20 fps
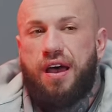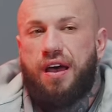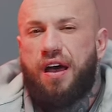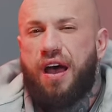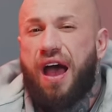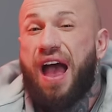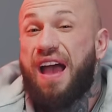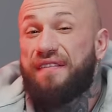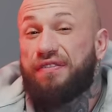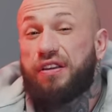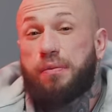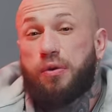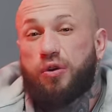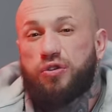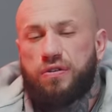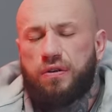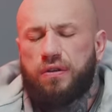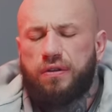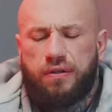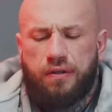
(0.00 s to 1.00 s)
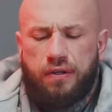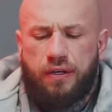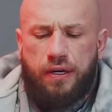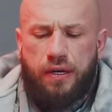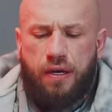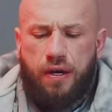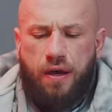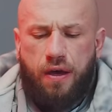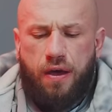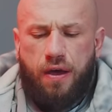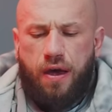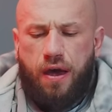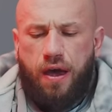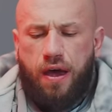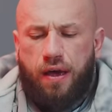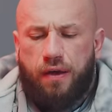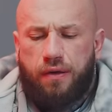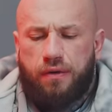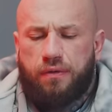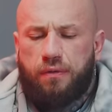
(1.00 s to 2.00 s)
are heavily muscled
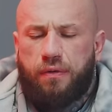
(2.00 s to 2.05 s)
uh,